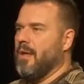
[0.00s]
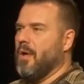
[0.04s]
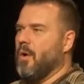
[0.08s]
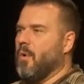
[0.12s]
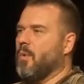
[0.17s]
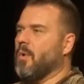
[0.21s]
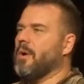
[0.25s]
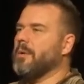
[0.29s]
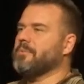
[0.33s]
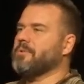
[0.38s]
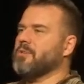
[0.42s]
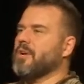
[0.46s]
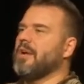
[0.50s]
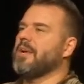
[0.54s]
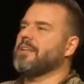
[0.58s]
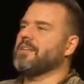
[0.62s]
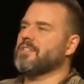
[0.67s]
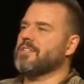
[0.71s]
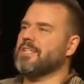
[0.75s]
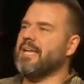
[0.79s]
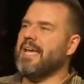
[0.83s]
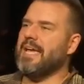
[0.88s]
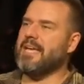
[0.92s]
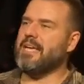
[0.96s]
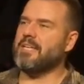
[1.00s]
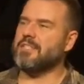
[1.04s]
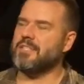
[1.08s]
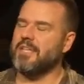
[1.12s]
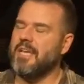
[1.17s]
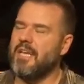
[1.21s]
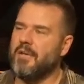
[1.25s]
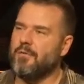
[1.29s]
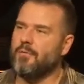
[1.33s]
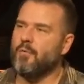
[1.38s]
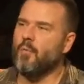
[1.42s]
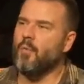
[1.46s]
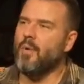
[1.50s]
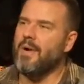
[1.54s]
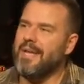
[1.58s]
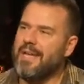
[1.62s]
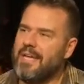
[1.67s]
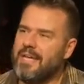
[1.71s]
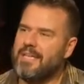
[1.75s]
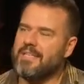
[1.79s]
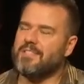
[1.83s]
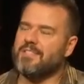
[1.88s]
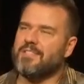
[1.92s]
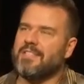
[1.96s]
What I'm trying to say is if
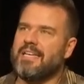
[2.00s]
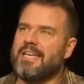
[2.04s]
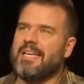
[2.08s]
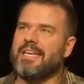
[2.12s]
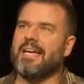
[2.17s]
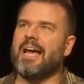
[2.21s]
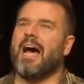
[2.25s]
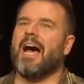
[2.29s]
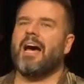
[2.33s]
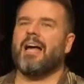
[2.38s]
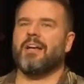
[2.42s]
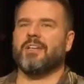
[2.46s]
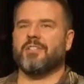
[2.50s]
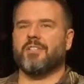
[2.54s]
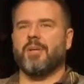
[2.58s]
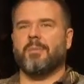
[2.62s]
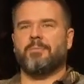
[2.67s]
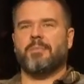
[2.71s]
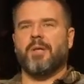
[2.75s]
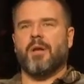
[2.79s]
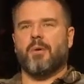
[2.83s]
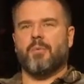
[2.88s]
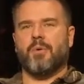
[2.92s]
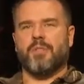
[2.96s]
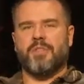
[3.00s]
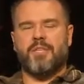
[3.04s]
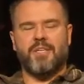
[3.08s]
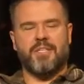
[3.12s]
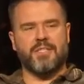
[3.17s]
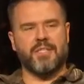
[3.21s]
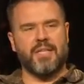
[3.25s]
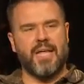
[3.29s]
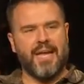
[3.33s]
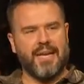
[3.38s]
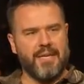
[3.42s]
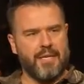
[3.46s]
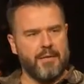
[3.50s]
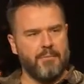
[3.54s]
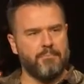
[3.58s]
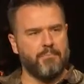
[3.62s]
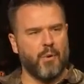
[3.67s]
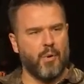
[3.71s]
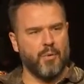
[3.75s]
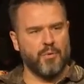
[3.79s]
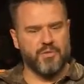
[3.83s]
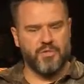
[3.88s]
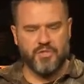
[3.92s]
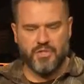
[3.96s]
we see God as up there with these lightning
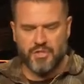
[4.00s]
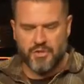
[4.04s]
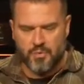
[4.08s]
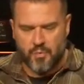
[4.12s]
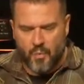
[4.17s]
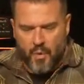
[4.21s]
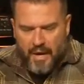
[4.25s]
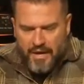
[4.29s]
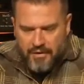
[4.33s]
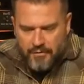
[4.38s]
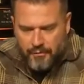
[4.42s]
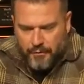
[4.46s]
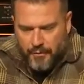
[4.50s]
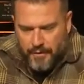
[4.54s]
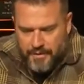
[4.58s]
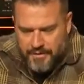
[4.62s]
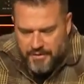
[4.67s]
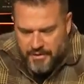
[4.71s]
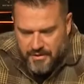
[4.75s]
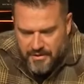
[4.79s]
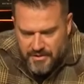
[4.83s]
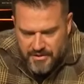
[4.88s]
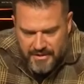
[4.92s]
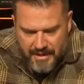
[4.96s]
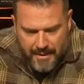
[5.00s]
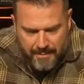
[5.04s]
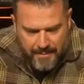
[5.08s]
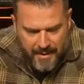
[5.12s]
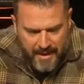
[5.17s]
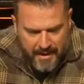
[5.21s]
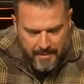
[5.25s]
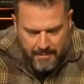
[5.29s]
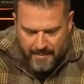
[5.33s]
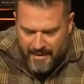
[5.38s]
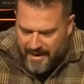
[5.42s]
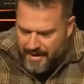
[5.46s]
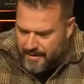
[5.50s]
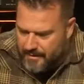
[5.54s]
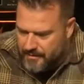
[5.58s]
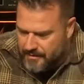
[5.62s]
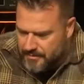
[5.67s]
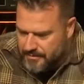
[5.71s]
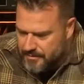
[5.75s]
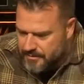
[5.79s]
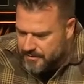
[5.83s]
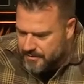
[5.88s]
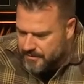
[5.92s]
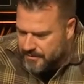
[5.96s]
bolts just waiting for us to step out of
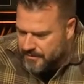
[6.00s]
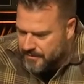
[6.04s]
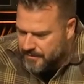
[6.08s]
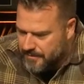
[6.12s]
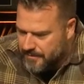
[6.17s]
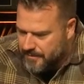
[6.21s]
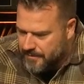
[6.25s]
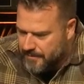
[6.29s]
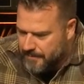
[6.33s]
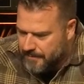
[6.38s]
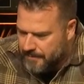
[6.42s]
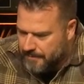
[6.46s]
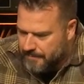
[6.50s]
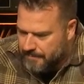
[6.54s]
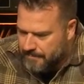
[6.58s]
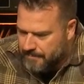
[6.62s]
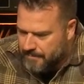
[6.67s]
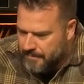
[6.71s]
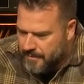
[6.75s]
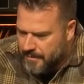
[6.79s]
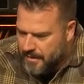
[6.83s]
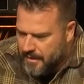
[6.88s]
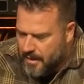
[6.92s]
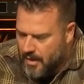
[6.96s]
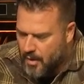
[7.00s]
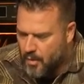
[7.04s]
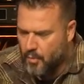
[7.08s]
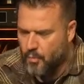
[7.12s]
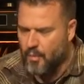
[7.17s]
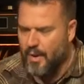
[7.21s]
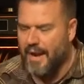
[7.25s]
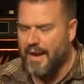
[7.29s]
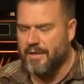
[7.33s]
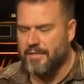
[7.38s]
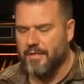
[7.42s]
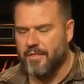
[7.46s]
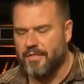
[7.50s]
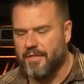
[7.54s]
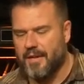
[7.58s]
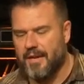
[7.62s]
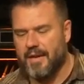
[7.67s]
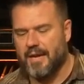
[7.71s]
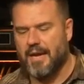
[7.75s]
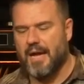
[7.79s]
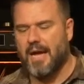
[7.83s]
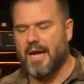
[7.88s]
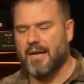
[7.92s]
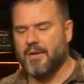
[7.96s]
bounds, rather than
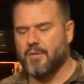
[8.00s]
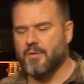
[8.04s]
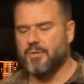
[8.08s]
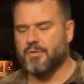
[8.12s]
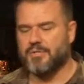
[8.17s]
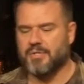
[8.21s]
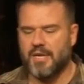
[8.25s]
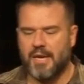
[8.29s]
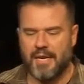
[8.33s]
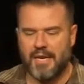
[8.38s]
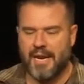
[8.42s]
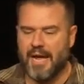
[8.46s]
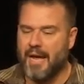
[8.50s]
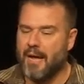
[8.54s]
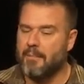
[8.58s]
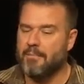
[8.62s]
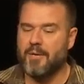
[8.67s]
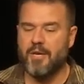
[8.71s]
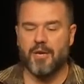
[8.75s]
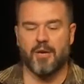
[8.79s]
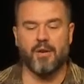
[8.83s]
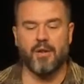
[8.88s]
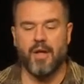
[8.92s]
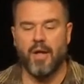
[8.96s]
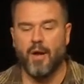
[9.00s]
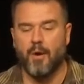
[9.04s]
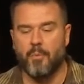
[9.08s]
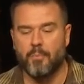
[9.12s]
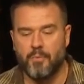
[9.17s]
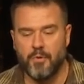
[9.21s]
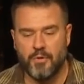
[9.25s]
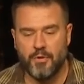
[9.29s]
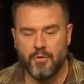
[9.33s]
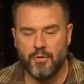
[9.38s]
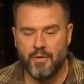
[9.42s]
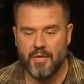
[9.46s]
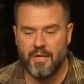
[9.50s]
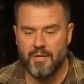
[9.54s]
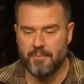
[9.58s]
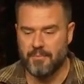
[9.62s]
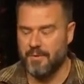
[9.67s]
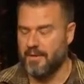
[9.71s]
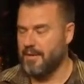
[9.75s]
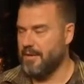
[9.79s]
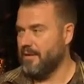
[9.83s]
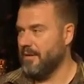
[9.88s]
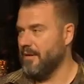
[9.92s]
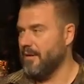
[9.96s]
a God who's saying, I'm here to help when you need
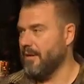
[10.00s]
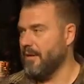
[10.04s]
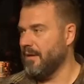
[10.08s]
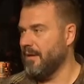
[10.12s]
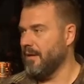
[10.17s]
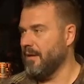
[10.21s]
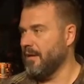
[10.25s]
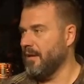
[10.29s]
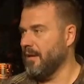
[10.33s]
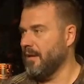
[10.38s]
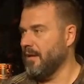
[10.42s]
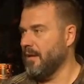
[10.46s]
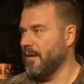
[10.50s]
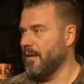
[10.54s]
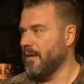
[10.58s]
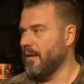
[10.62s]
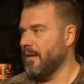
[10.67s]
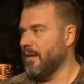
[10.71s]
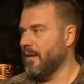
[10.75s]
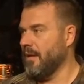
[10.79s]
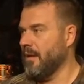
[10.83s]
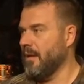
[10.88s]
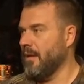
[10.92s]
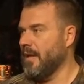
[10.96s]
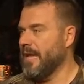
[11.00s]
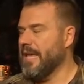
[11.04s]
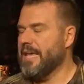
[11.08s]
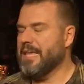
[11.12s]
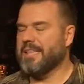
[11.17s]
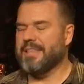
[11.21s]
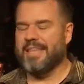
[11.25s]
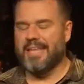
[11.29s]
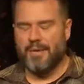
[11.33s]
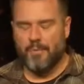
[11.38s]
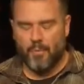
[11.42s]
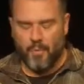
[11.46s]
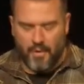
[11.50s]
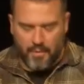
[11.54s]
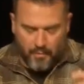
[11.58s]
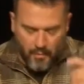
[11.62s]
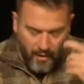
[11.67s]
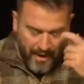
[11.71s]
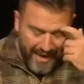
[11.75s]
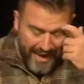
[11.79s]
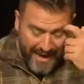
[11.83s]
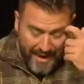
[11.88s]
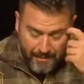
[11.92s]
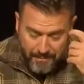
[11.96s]
me, then what
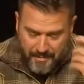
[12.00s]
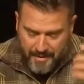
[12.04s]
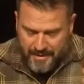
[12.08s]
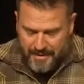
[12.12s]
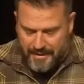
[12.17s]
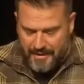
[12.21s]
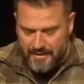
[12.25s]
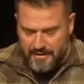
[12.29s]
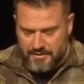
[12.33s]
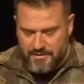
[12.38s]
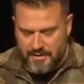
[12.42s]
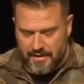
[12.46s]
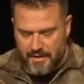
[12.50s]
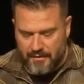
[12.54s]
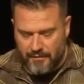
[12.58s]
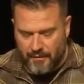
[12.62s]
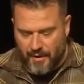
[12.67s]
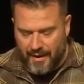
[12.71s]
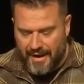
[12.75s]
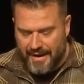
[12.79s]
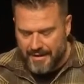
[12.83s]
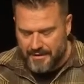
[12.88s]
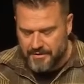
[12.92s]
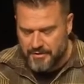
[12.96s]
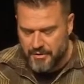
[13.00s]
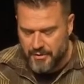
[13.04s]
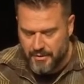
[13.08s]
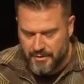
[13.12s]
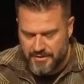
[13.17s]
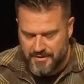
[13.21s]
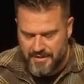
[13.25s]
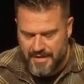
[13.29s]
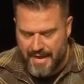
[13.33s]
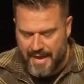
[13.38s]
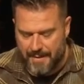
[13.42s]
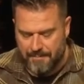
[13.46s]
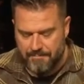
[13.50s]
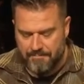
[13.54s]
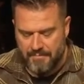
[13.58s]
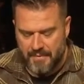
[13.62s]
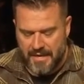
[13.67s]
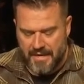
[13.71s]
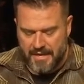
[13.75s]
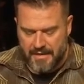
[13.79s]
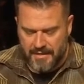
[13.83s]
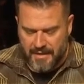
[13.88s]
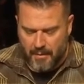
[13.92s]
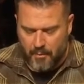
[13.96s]
will happen is, if our attitude is that,
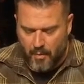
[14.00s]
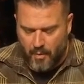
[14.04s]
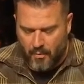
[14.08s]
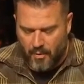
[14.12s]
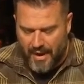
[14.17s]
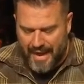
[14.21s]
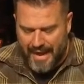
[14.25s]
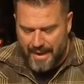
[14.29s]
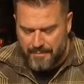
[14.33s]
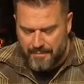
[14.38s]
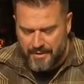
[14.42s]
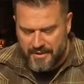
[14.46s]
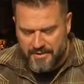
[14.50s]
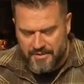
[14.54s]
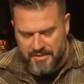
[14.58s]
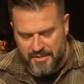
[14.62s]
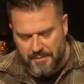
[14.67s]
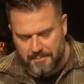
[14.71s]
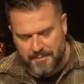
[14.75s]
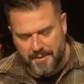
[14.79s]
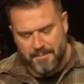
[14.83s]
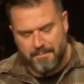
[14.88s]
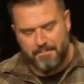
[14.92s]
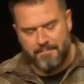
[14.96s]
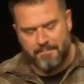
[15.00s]
then what will happen is something